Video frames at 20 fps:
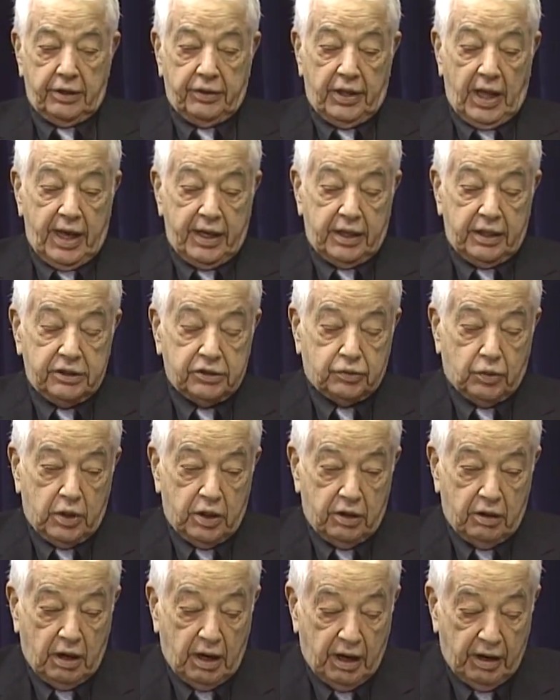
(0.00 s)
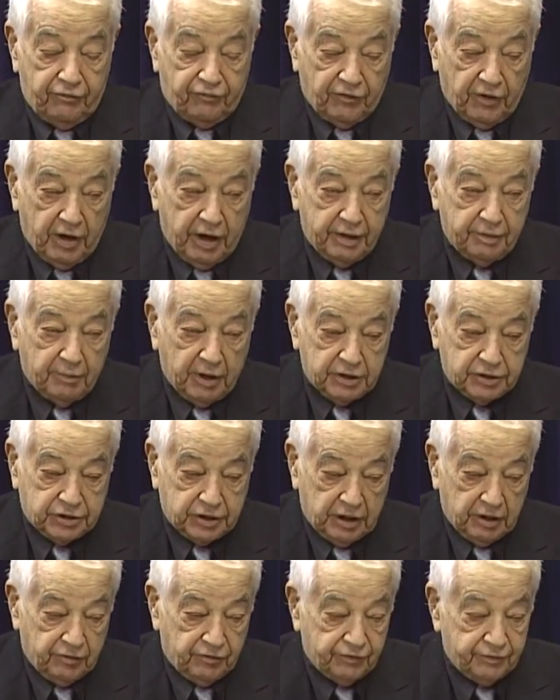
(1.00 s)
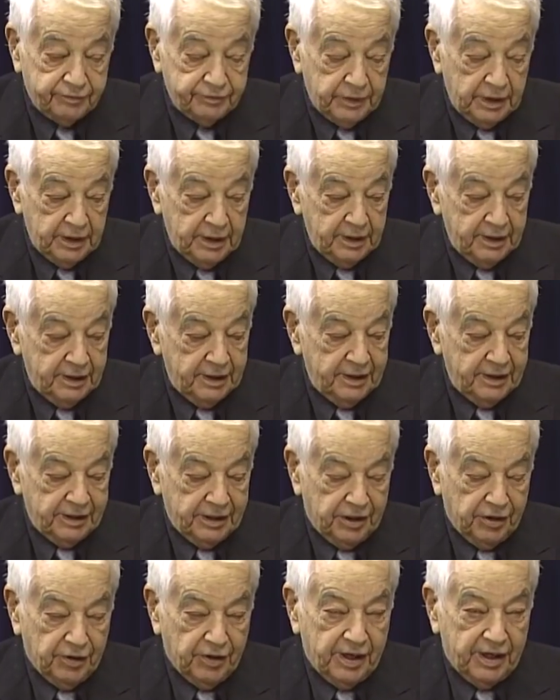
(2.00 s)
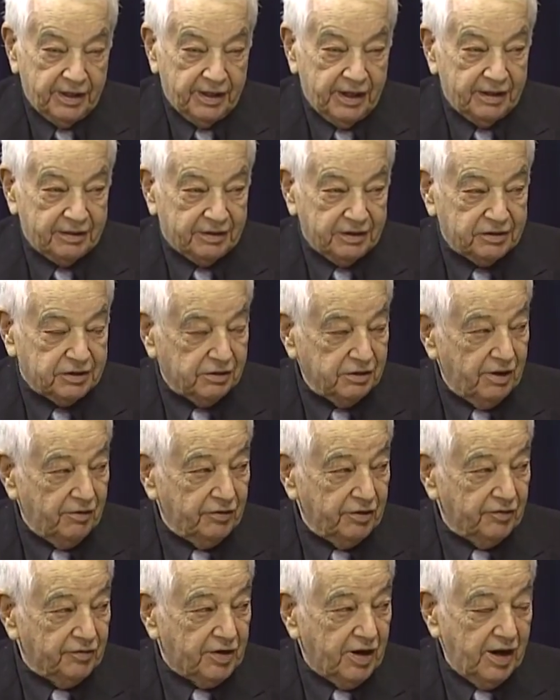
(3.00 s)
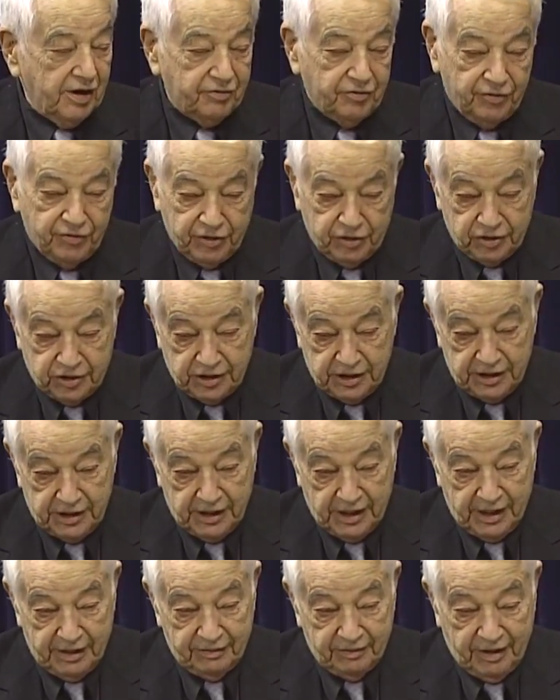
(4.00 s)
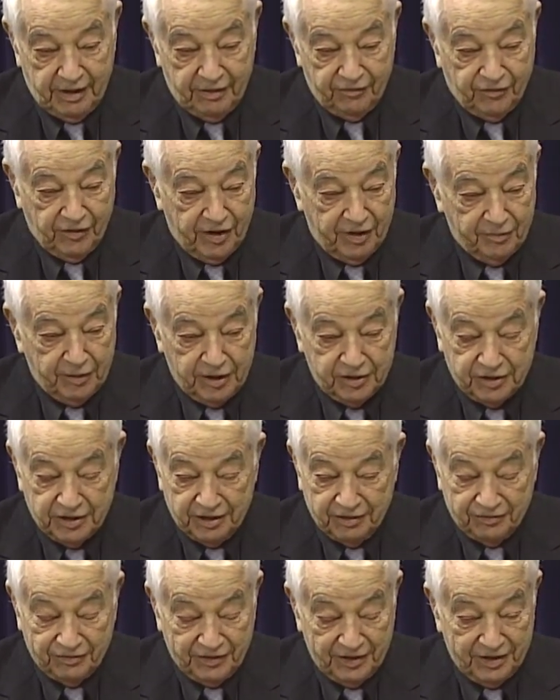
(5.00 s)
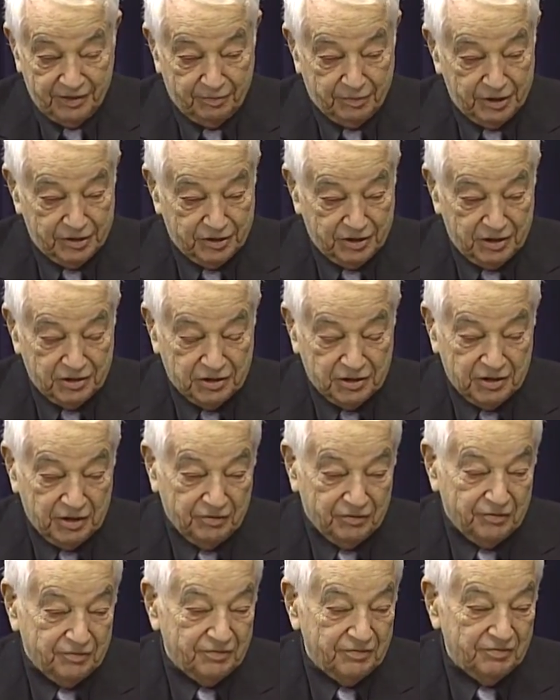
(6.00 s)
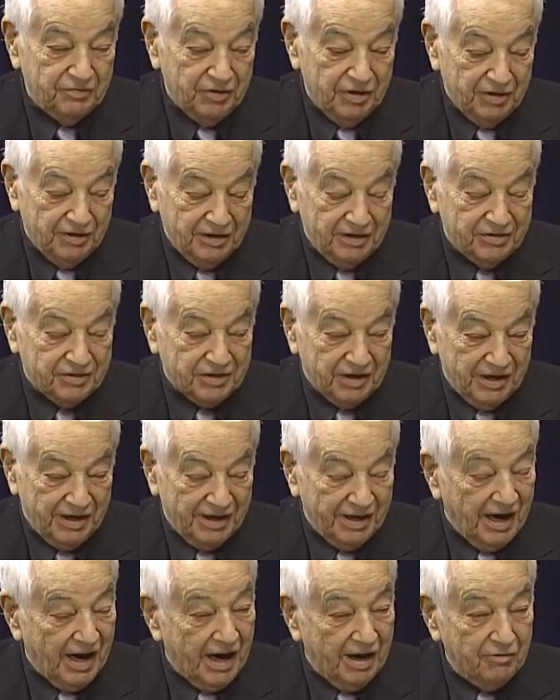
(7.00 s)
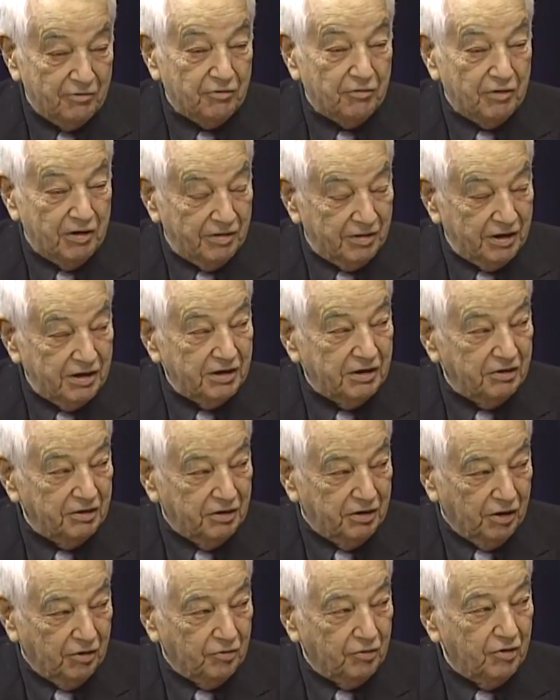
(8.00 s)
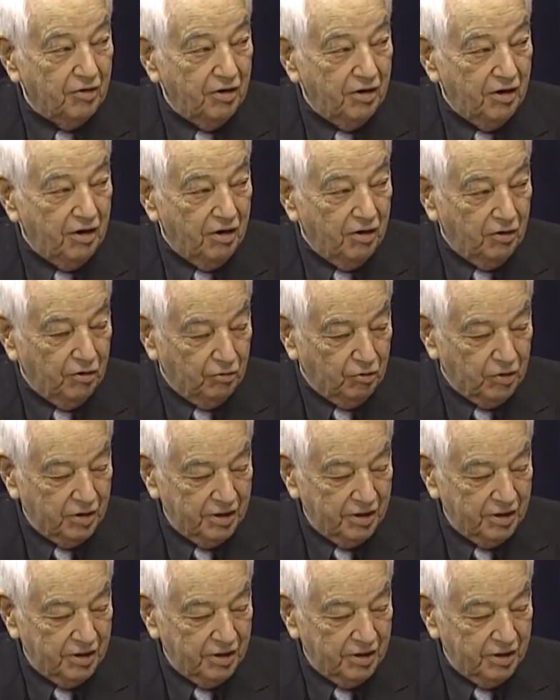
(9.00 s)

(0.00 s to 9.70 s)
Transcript: and that is where I find myself, you know, at, at this level of controversy, I, I find myself in a position of really saying, I really don't know.